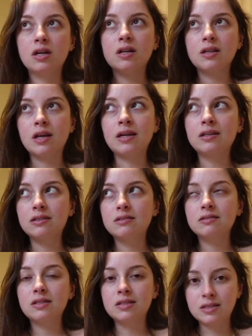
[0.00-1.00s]
like
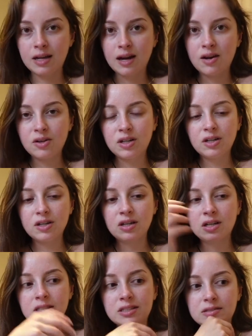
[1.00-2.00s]
to stay out here,
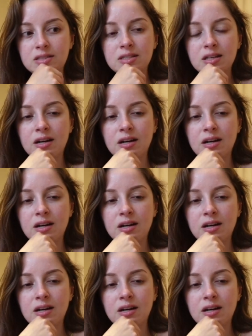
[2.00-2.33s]
it's